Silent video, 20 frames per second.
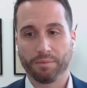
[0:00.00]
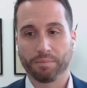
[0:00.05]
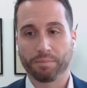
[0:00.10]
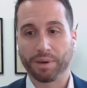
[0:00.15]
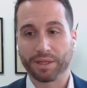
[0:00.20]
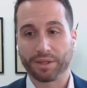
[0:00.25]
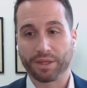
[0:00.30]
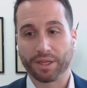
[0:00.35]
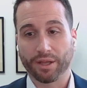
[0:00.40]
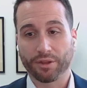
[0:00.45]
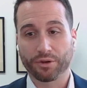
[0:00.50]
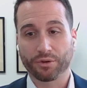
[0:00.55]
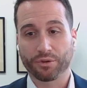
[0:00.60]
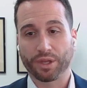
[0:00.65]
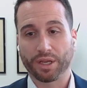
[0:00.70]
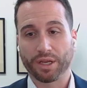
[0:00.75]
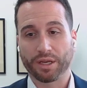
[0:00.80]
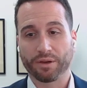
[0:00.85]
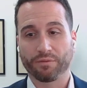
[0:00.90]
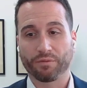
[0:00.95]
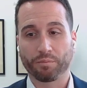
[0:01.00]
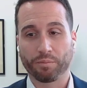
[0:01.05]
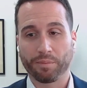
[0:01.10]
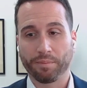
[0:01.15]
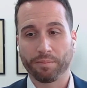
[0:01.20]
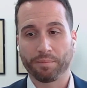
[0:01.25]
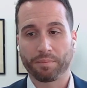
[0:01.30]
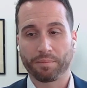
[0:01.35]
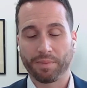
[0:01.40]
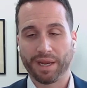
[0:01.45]
But the other
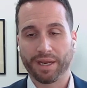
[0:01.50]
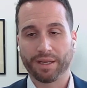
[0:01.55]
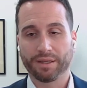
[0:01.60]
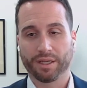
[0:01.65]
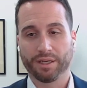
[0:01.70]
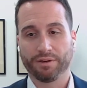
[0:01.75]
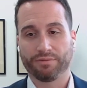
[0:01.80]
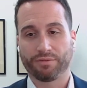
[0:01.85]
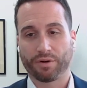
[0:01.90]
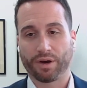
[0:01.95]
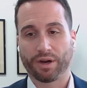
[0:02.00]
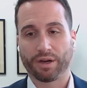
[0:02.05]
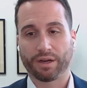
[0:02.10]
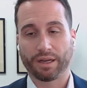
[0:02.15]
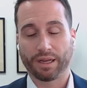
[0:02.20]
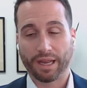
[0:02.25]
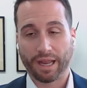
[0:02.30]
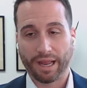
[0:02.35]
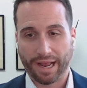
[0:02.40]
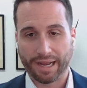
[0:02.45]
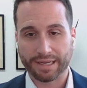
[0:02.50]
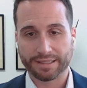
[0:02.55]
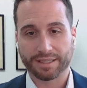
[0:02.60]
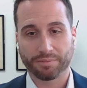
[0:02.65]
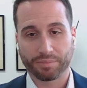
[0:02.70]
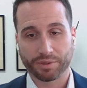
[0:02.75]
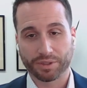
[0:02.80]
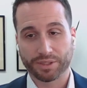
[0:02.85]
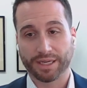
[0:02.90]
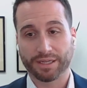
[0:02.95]
thing, mainly for
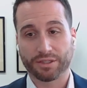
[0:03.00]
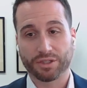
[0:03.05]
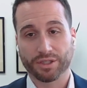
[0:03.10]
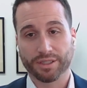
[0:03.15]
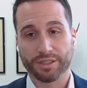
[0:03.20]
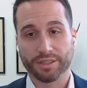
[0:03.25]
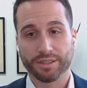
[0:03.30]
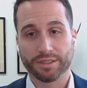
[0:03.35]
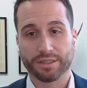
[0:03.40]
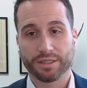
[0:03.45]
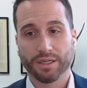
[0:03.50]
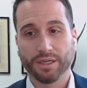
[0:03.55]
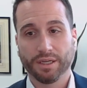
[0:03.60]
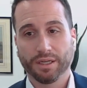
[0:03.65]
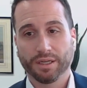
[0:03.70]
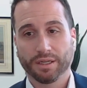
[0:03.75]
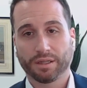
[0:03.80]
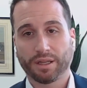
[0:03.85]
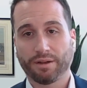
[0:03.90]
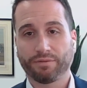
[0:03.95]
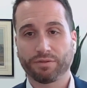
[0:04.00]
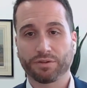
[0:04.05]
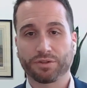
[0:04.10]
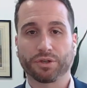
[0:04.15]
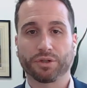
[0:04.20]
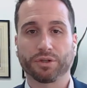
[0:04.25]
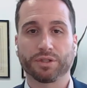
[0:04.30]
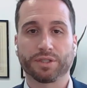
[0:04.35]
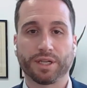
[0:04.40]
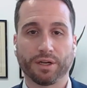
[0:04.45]
asset protection, is life
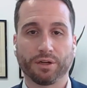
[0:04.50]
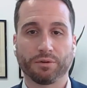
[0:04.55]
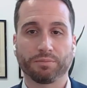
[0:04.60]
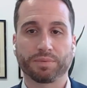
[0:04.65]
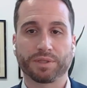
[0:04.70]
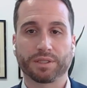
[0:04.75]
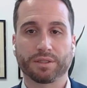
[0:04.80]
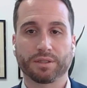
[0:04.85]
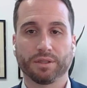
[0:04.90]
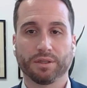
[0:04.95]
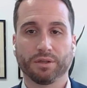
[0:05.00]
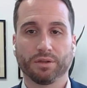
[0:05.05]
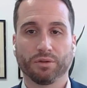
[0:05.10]
insurance helps